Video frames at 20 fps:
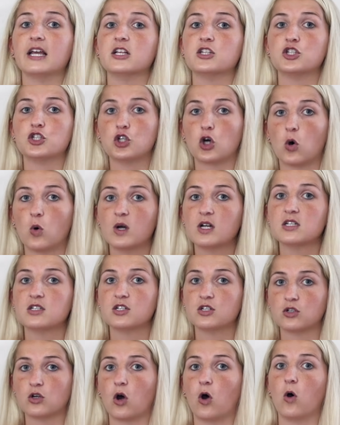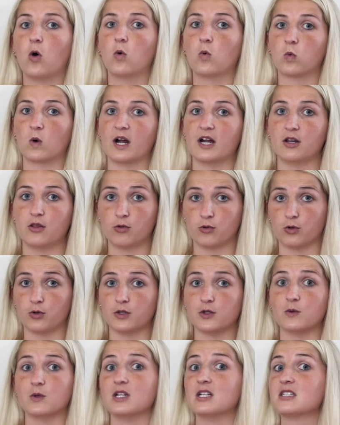it's going to go right through
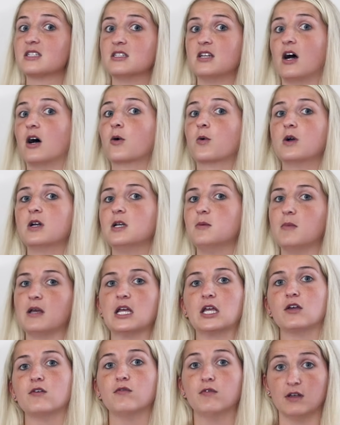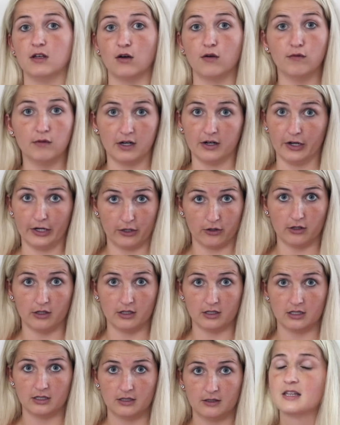you and it's not going to make you feel very
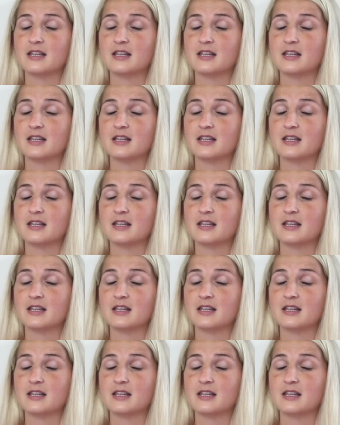good.